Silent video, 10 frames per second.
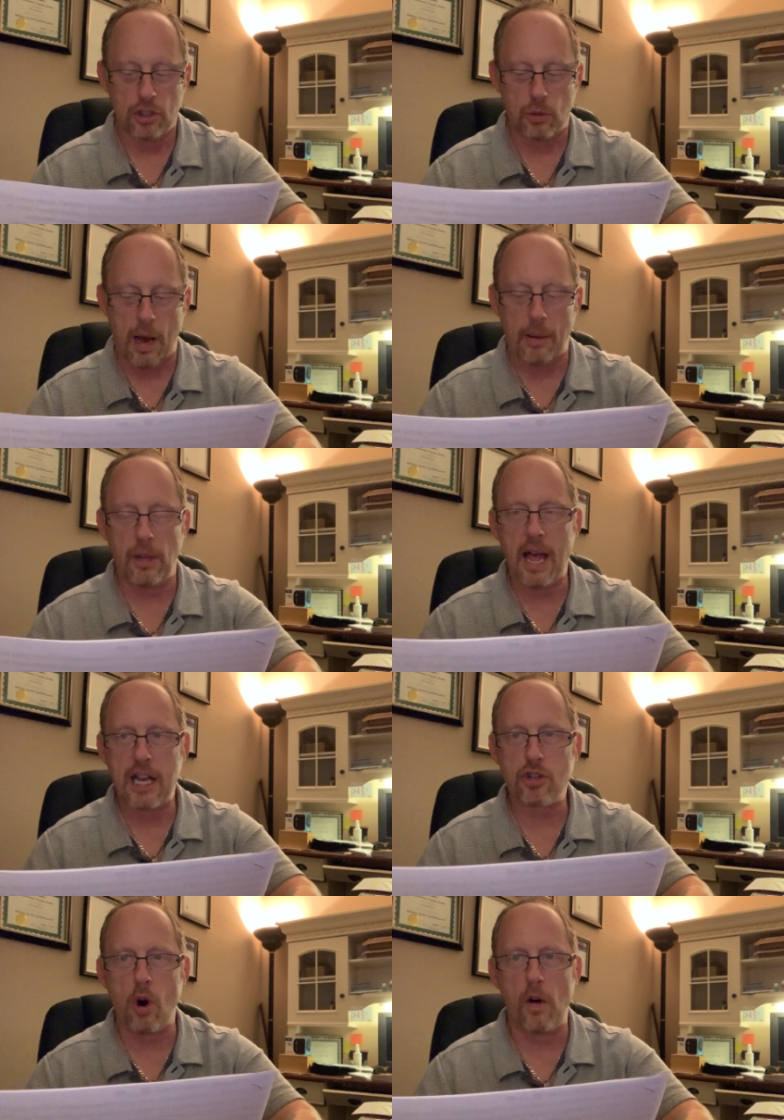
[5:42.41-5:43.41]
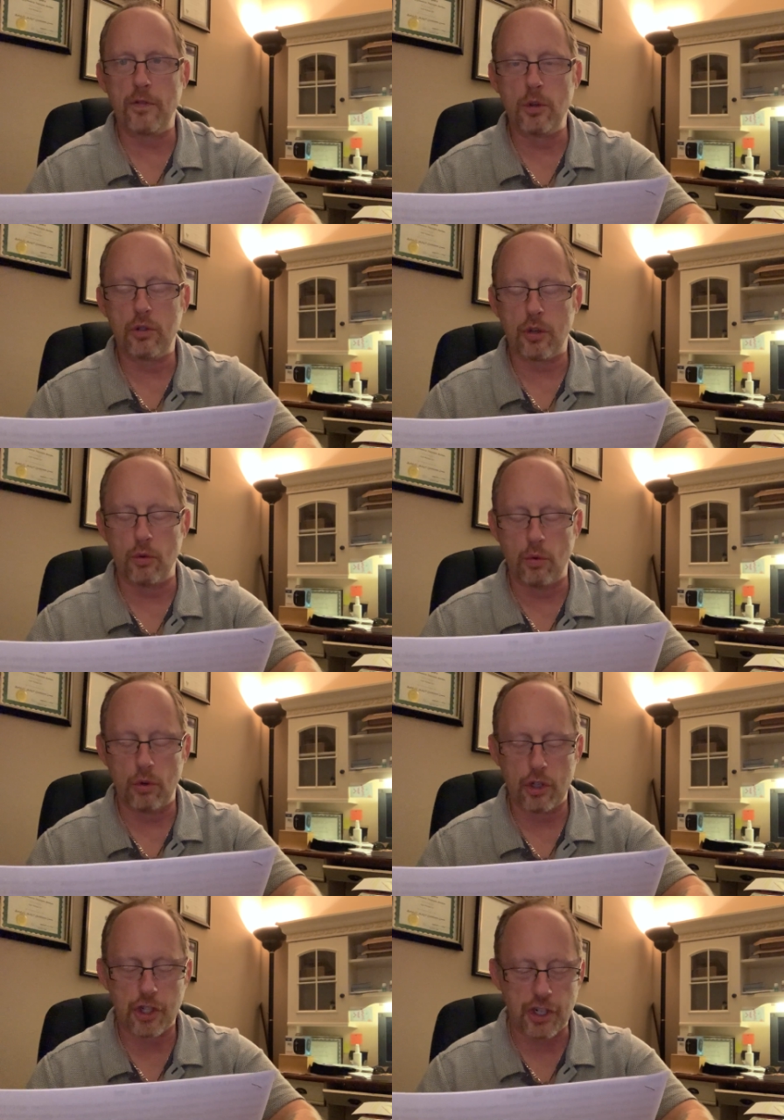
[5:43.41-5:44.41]
So I will ask all of you
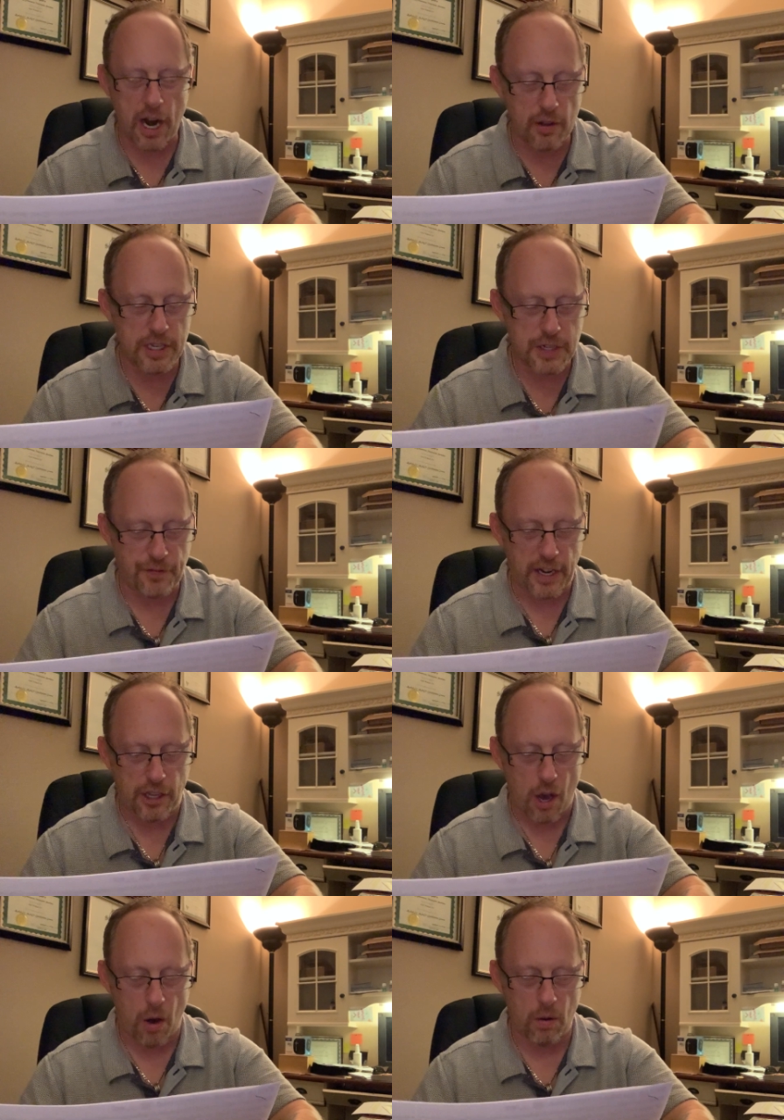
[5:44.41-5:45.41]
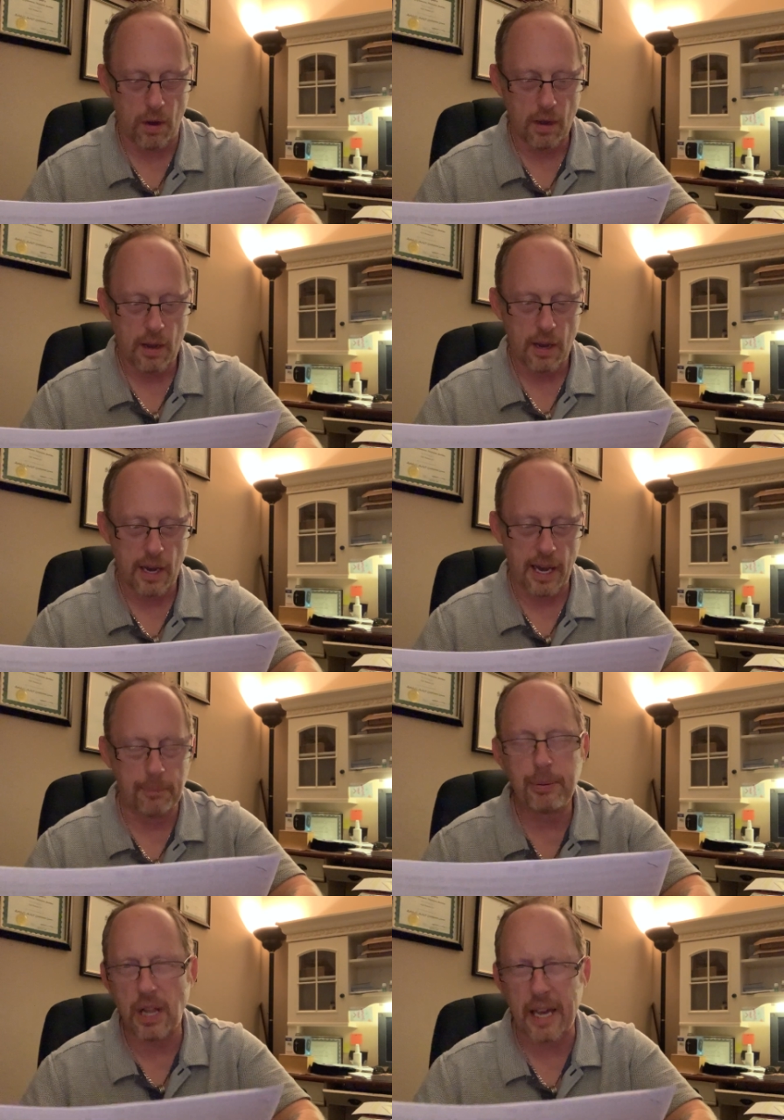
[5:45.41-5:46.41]
to share this video
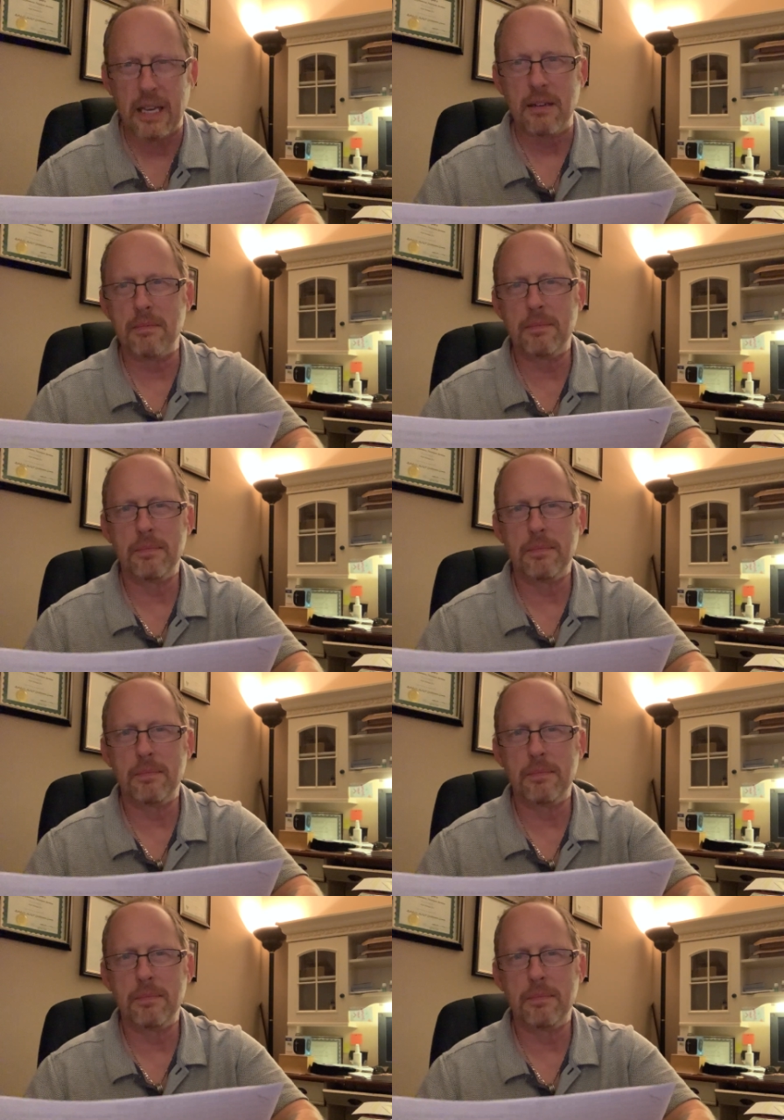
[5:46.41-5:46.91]
and play it.